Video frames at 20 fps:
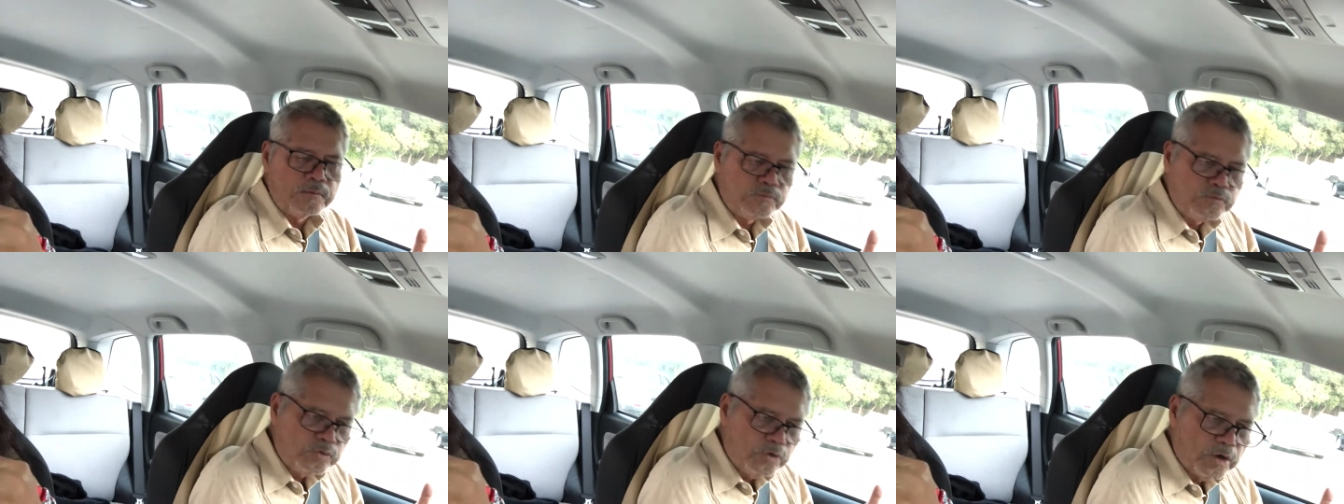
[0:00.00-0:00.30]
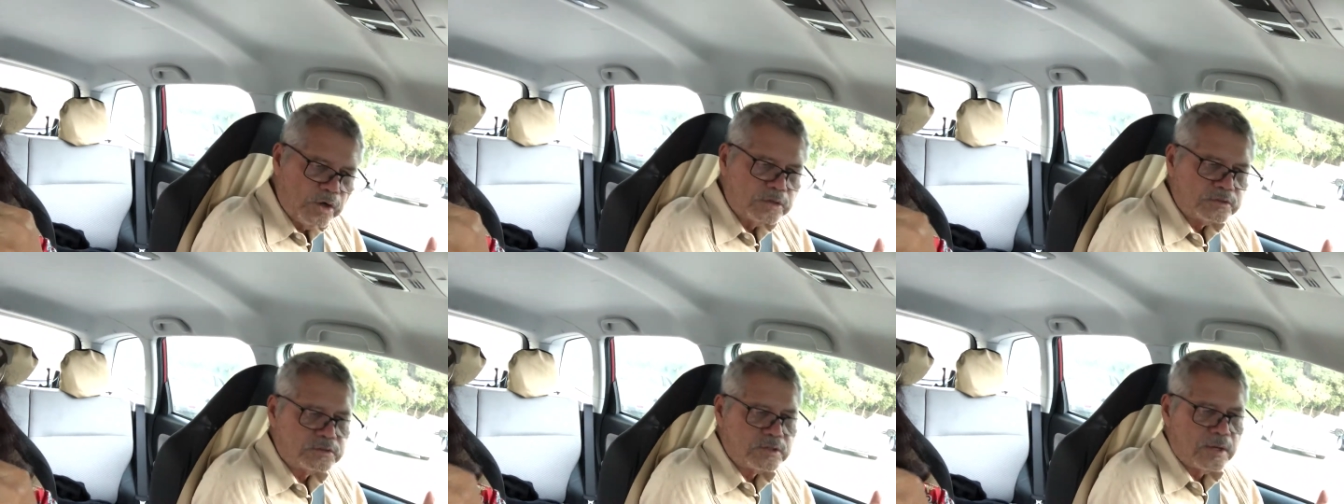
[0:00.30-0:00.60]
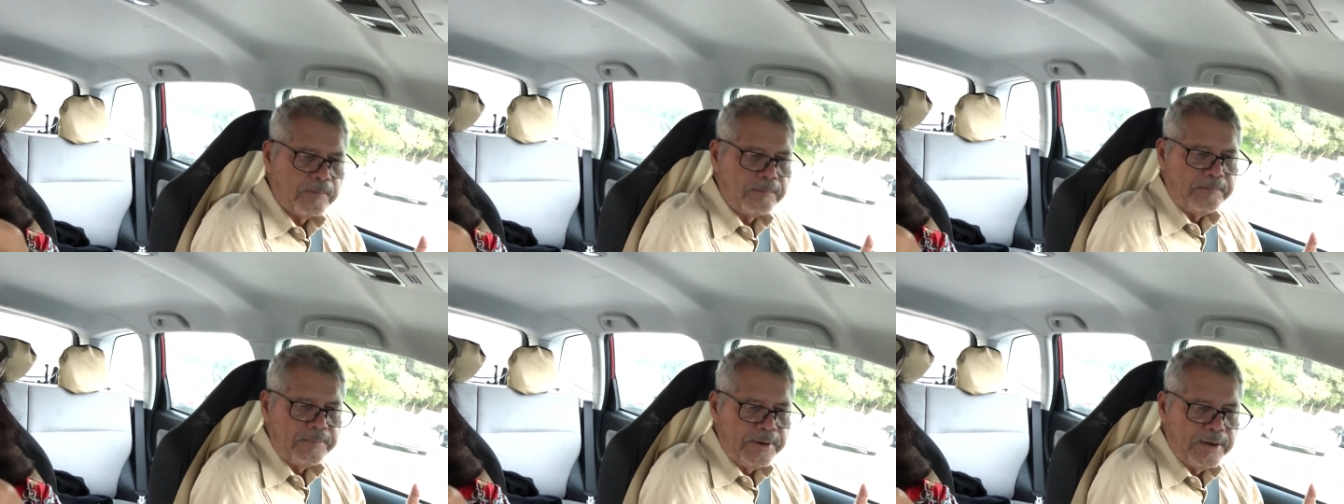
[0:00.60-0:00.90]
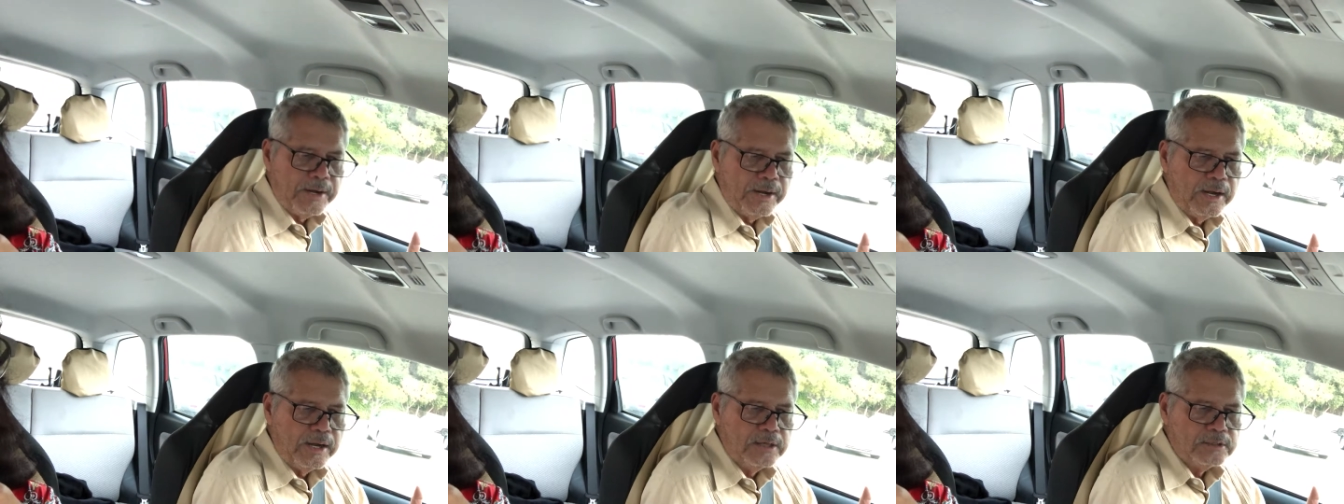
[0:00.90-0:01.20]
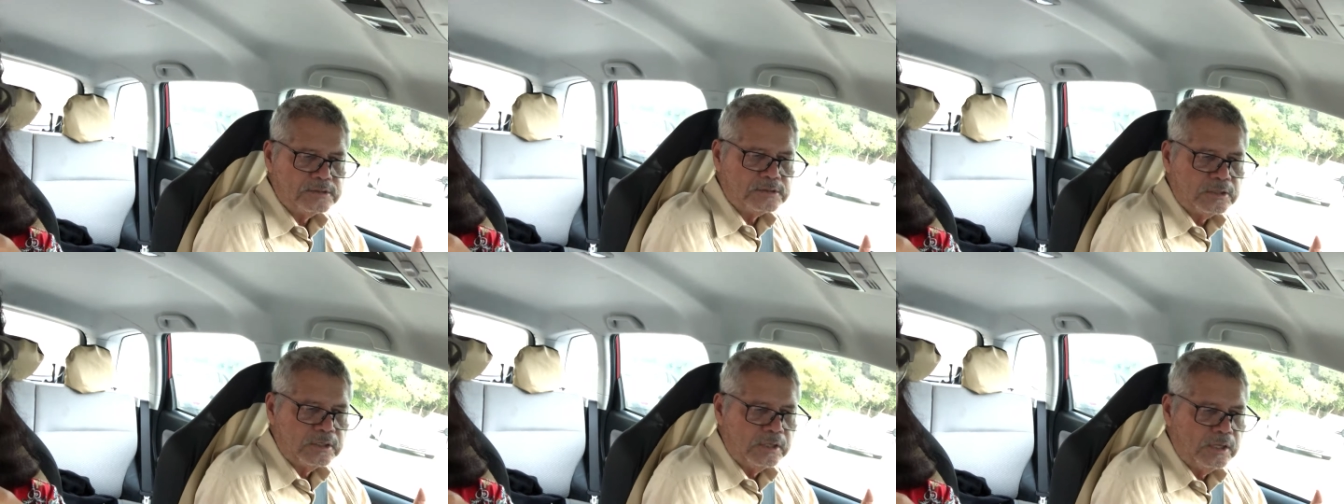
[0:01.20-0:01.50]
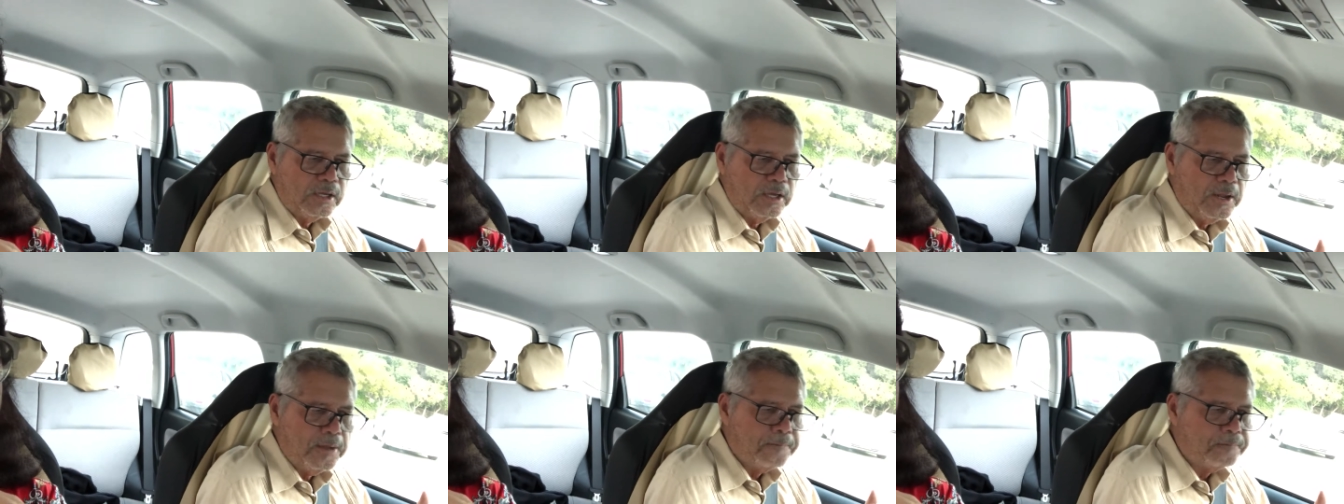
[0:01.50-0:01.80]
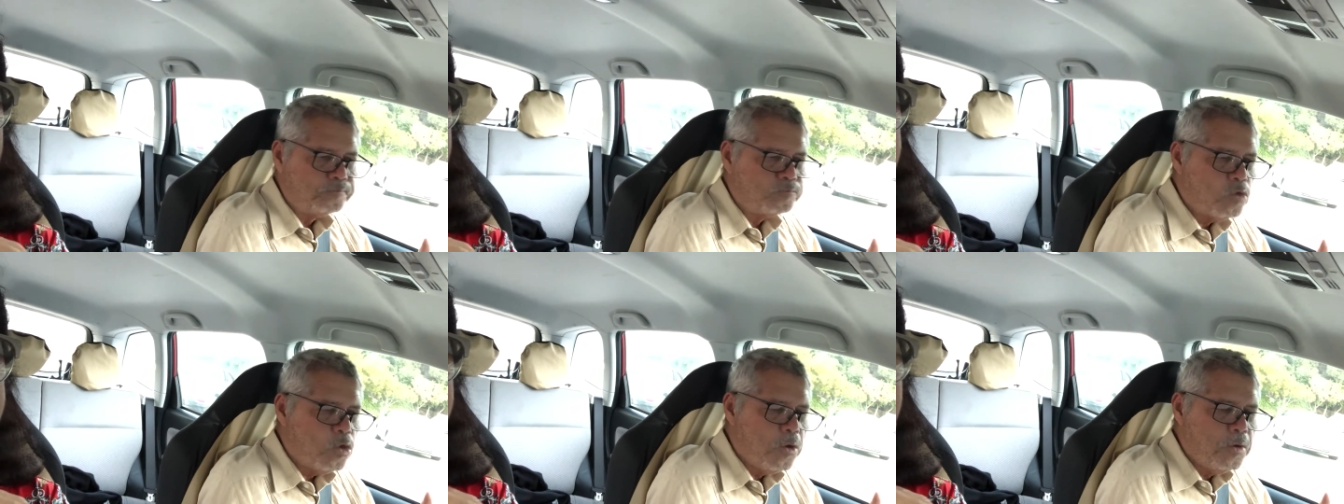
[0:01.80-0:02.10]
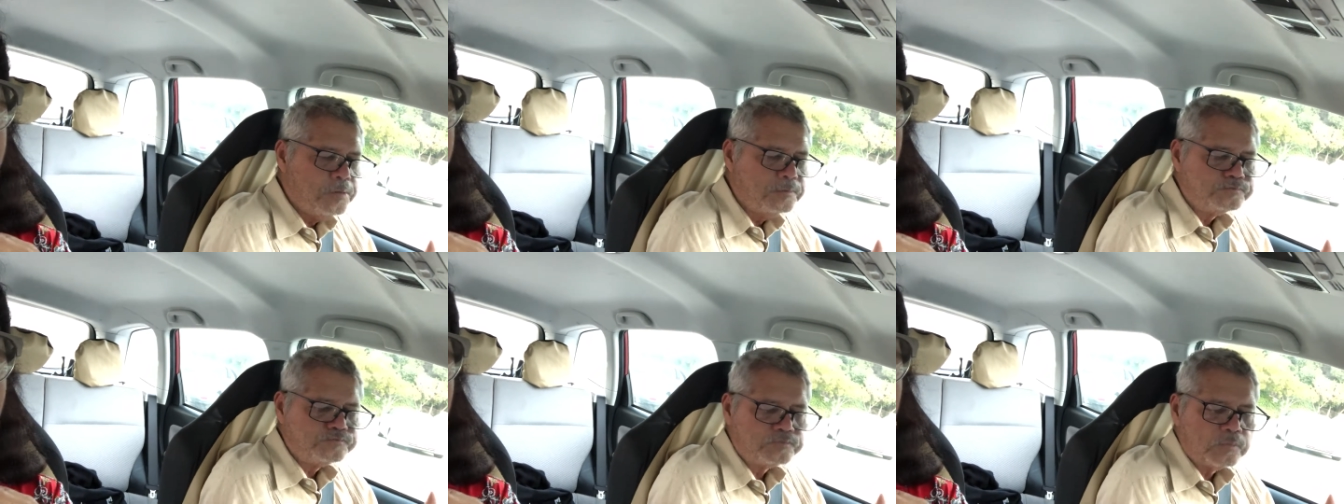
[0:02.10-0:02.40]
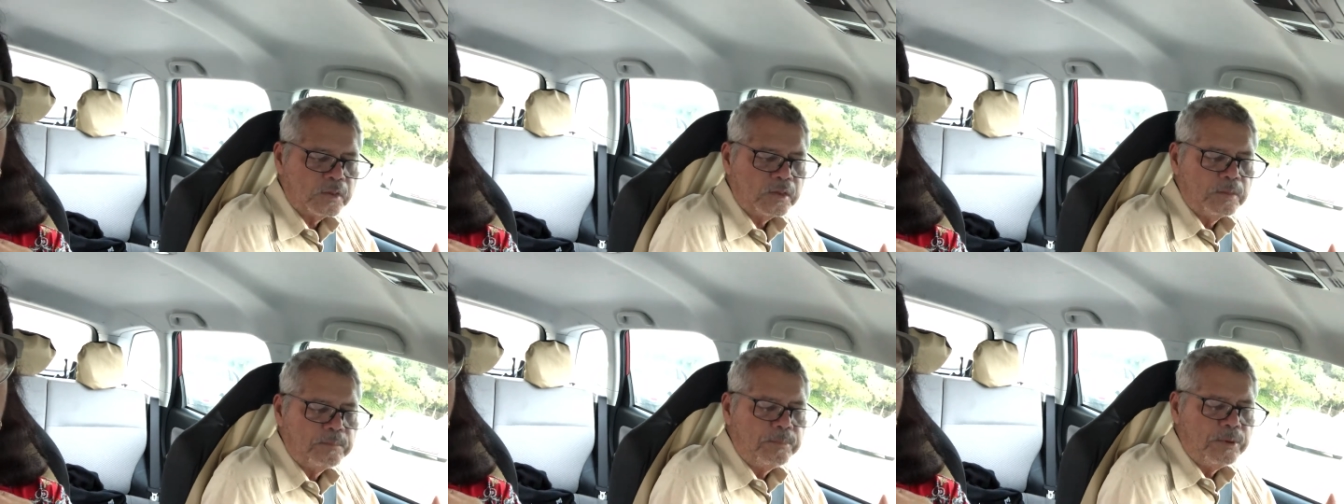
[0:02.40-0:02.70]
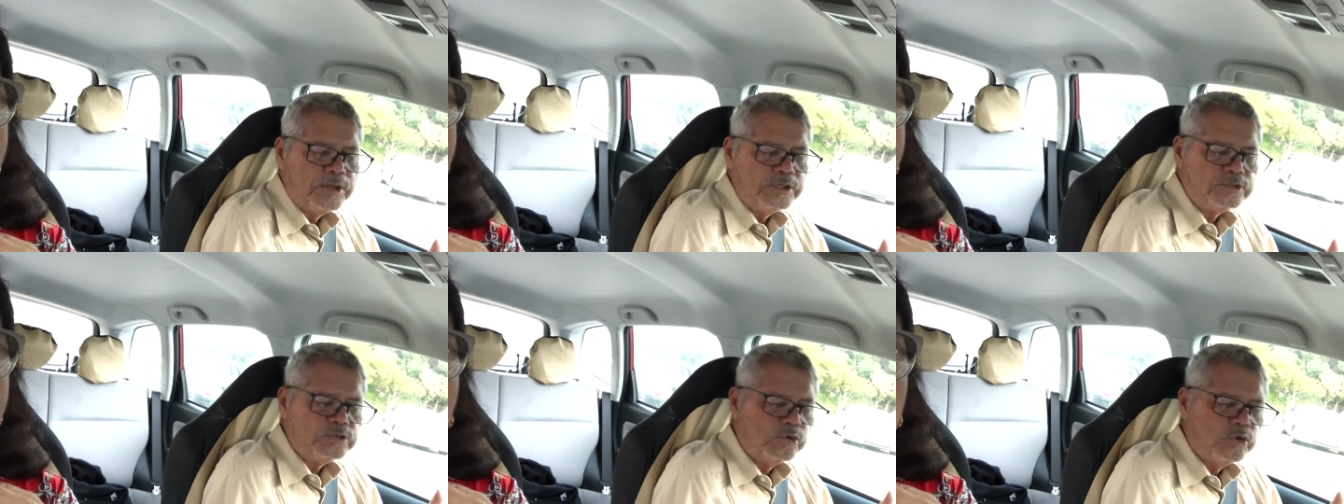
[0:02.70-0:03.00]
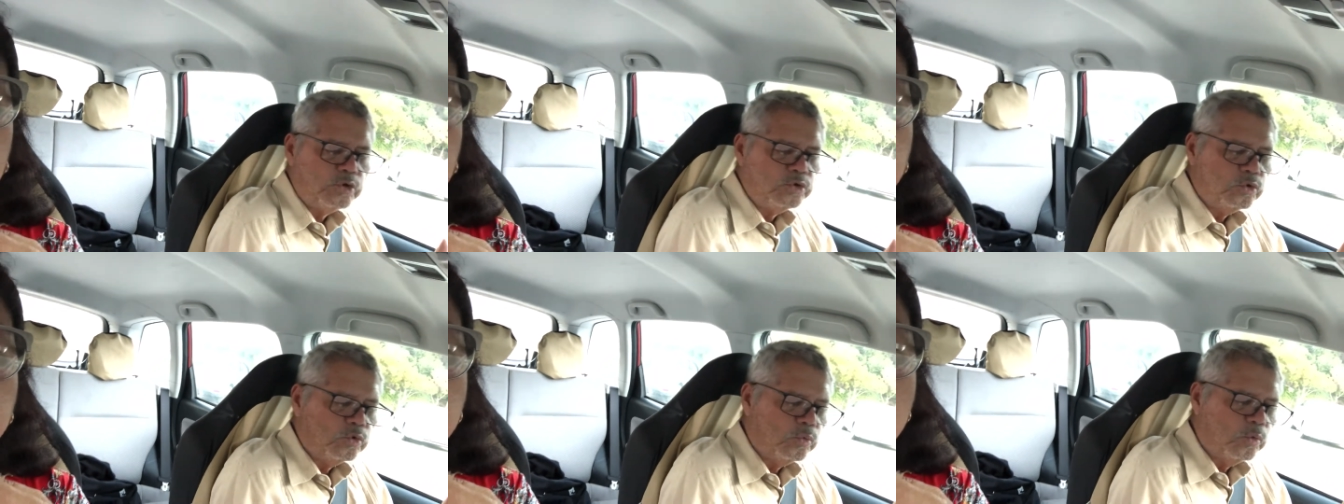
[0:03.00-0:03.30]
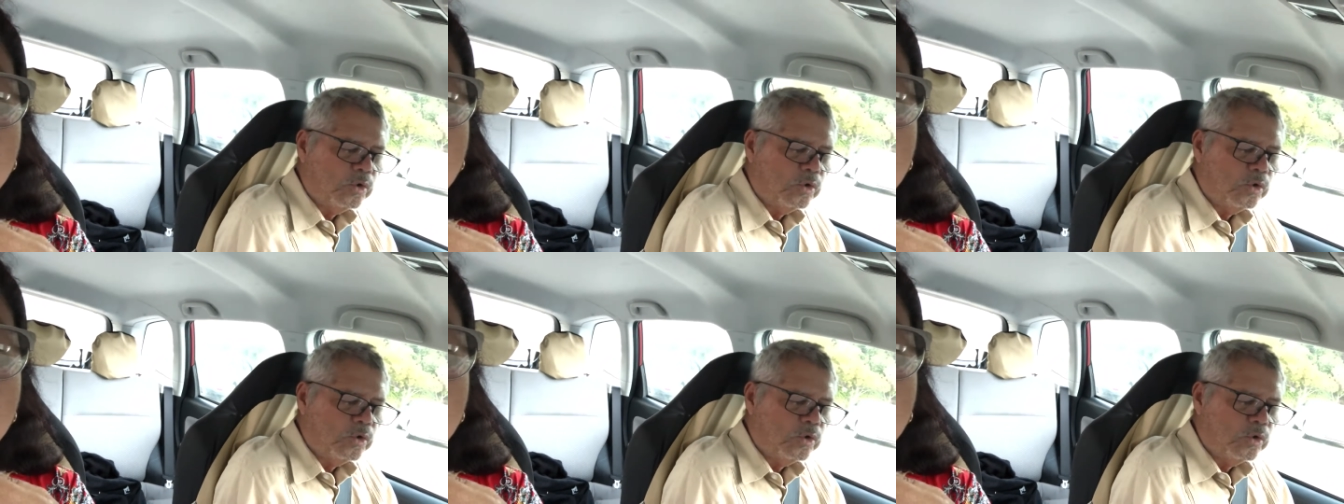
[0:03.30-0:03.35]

There's some bigness in the, in the place where you